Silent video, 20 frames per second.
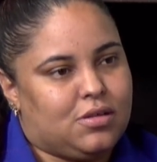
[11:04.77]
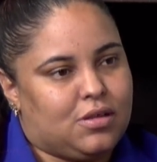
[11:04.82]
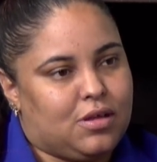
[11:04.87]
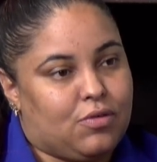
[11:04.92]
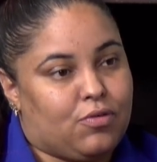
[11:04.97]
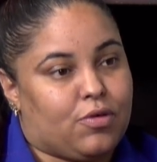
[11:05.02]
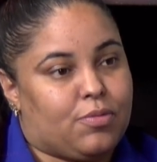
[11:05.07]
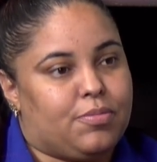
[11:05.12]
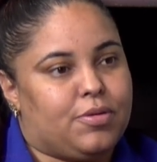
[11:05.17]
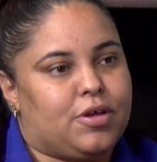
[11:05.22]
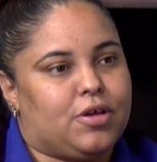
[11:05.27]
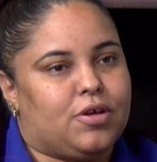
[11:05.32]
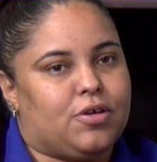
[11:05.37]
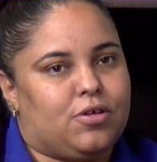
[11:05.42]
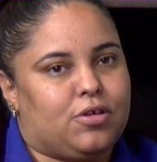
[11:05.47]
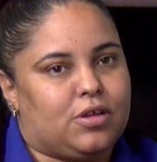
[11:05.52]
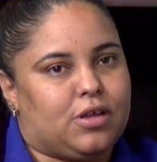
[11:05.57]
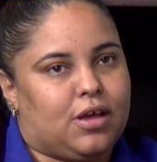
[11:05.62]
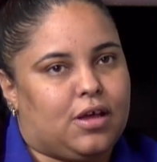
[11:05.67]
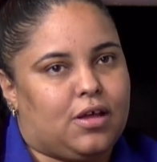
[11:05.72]
They were big
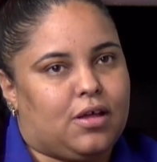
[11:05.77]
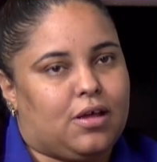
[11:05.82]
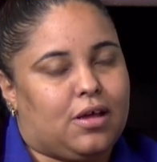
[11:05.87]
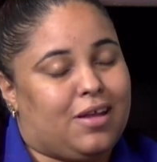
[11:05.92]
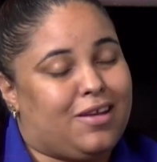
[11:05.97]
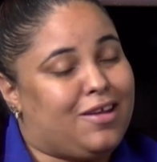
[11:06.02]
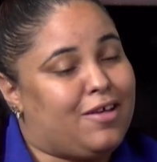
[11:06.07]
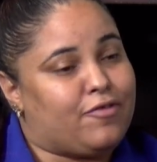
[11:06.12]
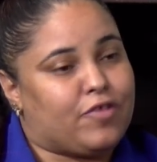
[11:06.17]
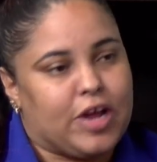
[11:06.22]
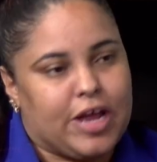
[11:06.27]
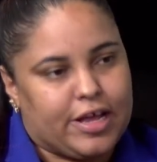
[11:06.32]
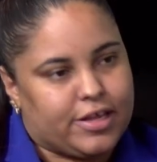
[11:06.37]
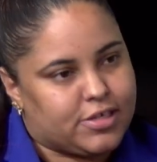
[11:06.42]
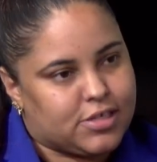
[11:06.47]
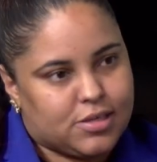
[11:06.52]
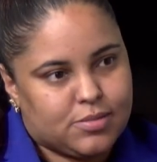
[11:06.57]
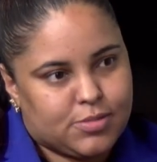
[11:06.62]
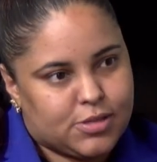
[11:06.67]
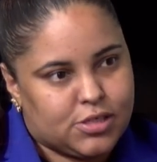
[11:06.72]
on that. I never had
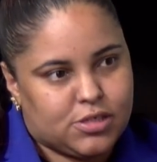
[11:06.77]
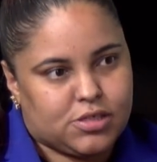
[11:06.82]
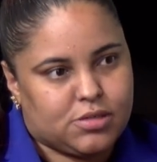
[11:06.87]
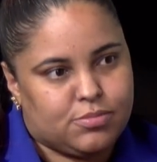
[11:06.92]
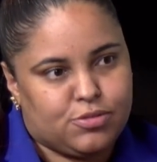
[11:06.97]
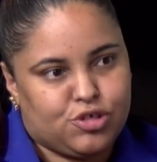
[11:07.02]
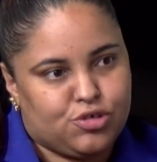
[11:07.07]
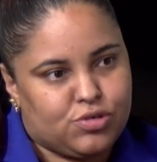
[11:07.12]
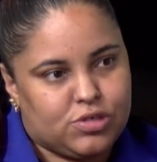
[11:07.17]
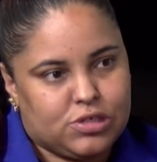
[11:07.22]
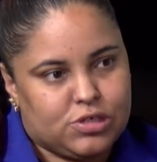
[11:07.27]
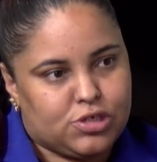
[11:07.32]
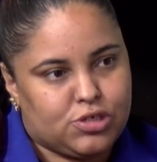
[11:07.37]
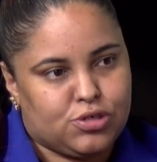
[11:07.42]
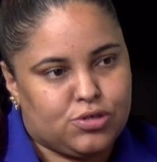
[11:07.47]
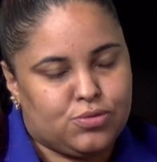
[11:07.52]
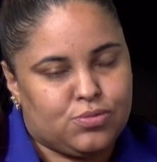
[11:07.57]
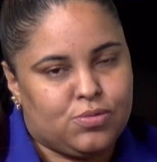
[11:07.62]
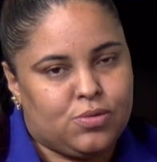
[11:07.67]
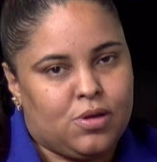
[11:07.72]
substance abuse
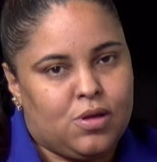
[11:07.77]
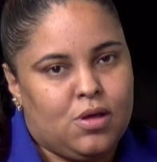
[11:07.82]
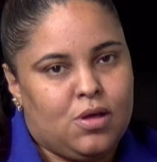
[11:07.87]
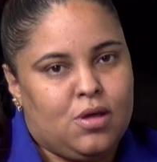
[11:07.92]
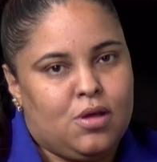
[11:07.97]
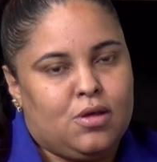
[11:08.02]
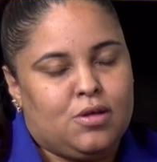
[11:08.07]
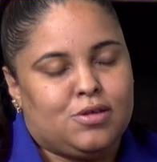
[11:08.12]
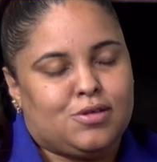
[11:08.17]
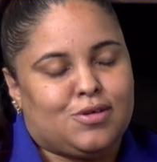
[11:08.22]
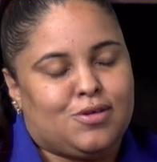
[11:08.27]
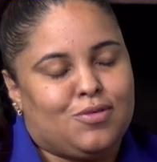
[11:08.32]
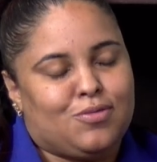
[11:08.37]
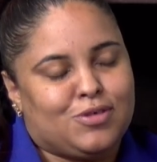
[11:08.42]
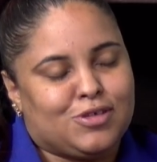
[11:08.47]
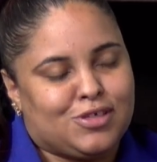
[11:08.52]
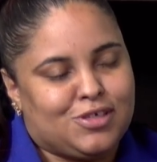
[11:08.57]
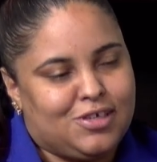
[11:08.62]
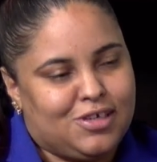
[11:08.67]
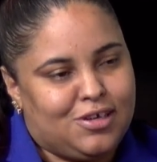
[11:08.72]
issue. So it
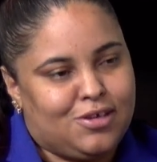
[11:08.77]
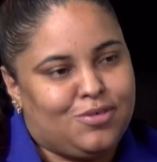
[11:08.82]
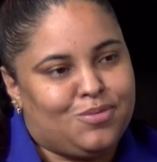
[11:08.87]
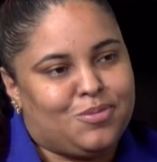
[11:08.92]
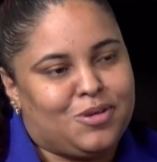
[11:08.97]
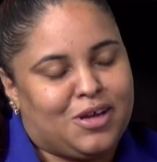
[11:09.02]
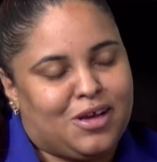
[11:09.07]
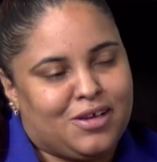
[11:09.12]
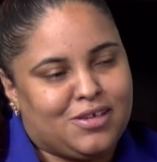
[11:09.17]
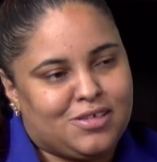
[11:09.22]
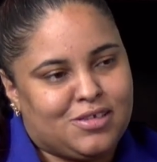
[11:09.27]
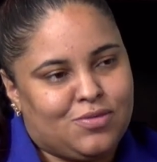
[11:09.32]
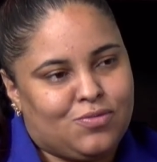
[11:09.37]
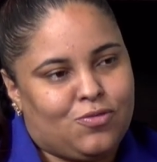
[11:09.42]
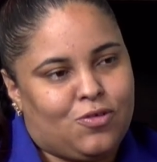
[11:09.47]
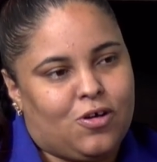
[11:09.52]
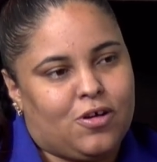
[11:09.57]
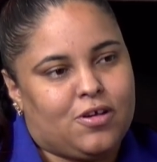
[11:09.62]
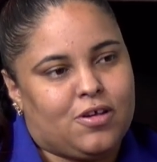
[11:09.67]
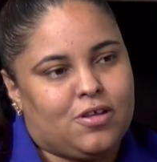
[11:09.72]
was dehumanizing
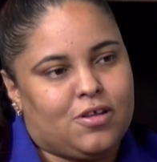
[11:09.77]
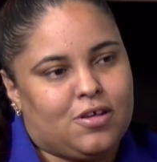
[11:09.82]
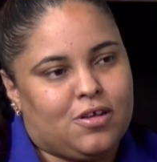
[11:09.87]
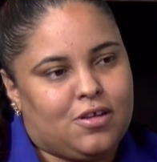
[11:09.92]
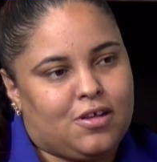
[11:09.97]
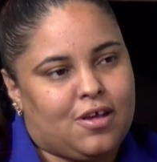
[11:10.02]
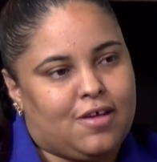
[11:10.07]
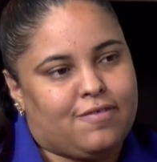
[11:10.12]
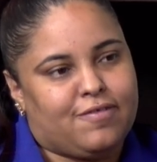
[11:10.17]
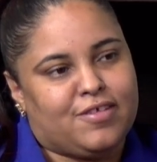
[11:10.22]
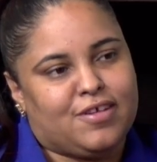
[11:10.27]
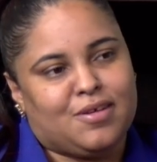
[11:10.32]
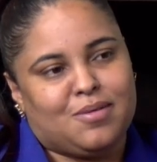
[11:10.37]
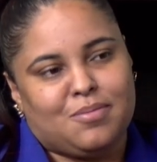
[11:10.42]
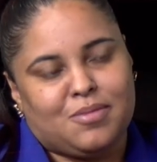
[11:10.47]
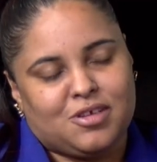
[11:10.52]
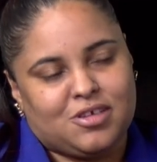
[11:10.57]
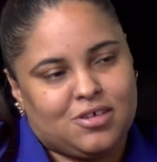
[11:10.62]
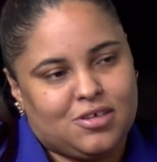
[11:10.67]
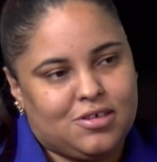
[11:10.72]
walking in, having to get
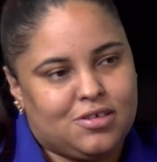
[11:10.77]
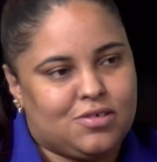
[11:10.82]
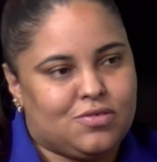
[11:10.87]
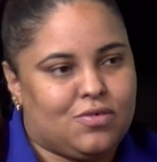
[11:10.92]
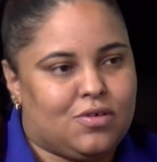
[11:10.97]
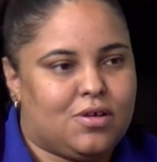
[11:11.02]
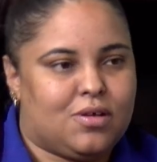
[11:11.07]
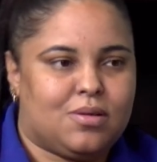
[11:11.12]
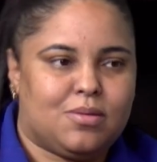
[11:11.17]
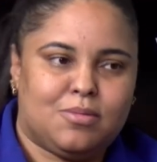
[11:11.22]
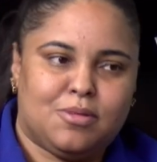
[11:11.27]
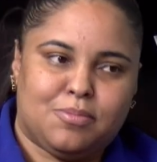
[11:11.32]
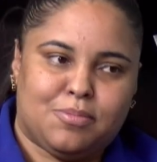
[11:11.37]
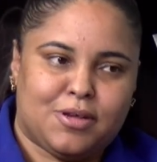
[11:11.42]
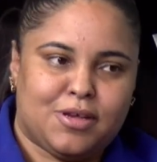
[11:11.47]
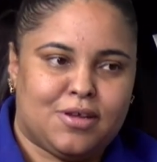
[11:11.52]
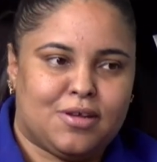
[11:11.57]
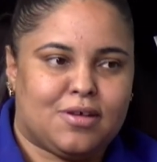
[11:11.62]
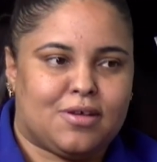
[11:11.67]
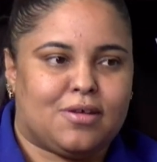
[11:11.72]
my cheeks swabbed and
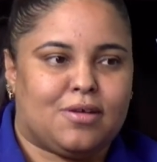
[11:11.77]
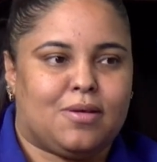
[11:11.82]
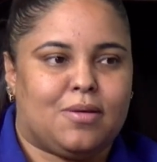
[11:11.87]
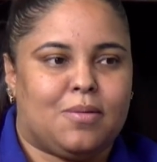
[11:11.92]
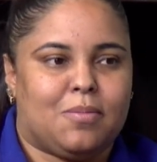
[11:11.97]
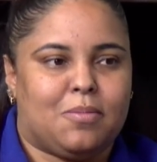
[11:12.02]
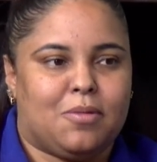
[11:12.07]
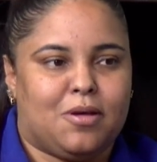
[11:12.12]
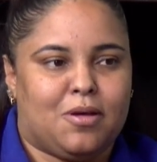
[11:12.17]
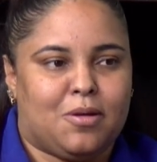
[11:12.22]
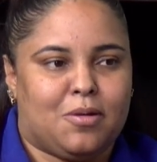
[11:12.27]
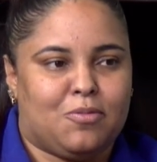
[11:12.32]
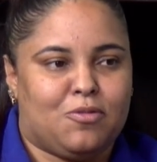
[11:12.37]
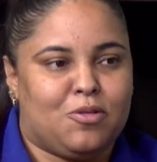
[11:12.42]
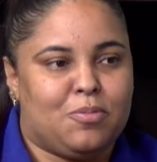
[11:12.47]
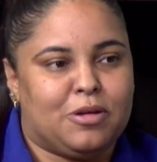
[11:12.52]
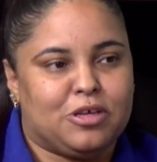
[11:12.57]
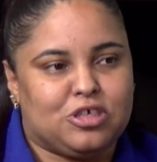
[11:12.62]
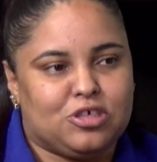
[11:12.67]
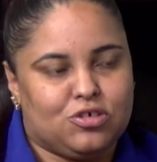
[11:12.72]
pee in a cup
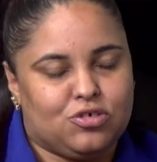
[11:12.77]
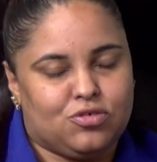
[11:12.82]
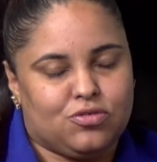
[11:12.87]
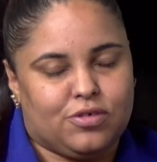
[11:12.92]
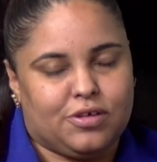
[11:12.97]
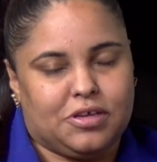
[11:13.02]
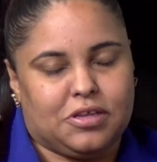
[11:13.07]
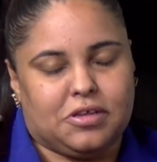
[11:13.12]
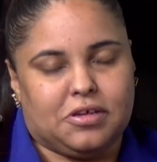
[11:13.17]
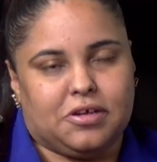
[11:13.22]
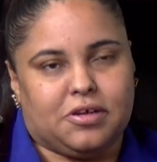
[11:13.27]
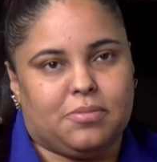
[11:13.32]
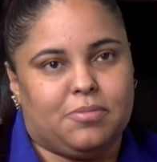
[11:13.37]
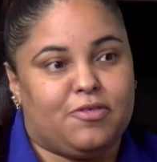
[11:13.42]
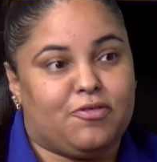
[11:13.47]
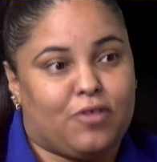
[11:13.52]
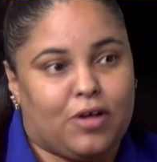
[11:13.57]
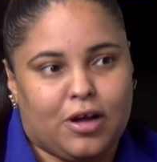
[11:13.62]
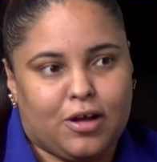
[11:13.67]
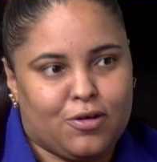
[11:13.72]
with my children right there
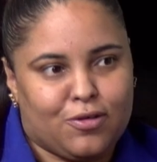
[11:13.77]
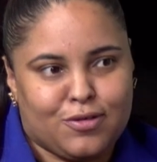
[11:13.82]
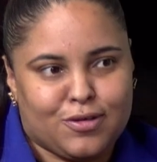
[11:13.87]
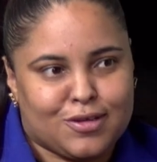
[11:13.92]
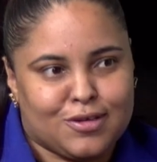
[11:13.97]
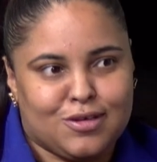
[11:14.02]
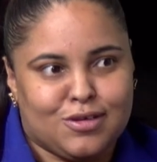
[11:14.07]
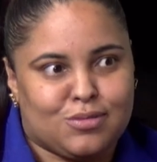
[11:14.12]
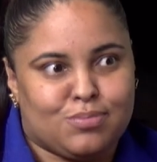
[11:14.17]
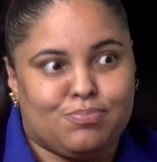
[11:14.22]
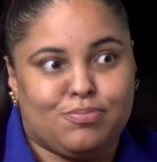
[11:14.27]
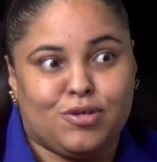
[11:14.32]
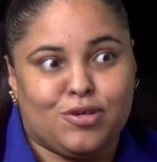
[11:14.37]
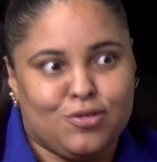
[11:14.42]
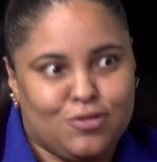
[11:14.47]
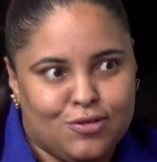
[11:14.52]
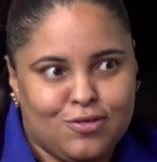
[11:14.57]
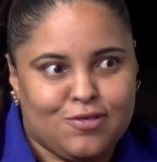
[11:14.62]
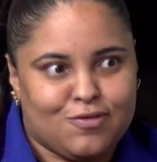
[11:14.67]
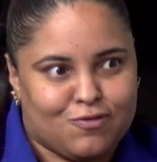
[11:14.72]
before I go into this
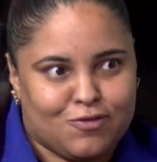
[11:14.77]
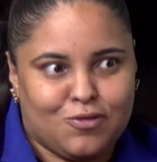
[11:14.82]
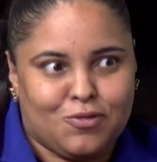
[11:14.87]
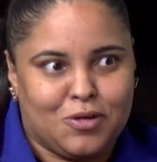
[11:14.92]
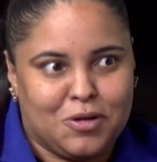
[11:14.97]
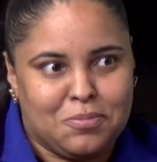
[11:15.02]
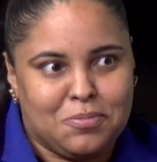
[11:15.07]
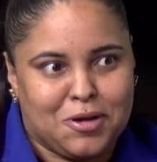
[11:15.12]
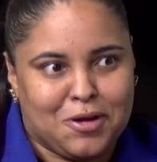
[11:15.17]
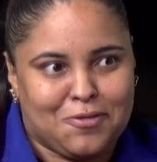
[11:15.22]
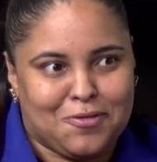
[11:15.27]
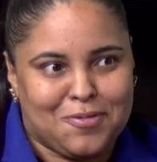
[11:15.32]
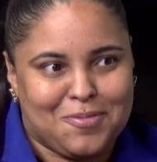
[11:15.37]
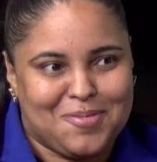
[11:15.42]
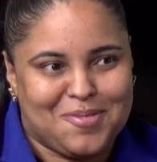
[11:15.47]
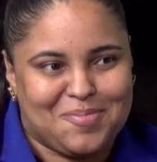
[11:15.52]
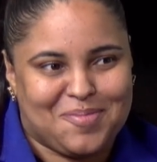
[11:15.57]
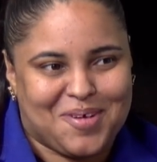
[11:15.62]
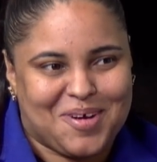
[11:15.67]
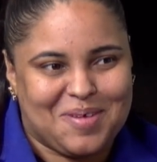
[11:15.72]
beautiful 1-bedroom
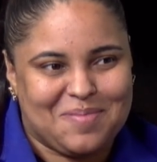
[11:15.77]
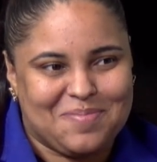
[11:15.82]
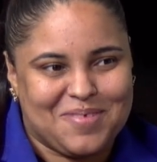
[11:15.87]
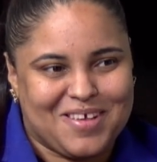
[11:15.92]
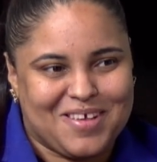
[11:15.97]
apartment.